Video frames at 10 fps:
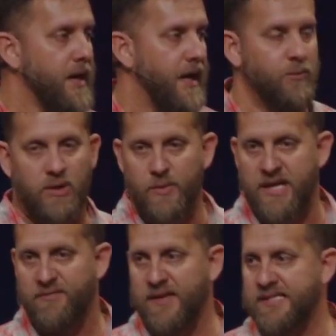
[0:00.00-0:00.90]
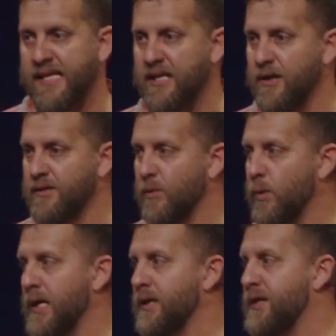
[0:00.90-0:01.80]
and what do we get fixated on? The
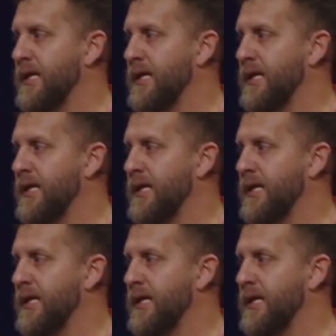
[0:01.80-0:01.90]
one thing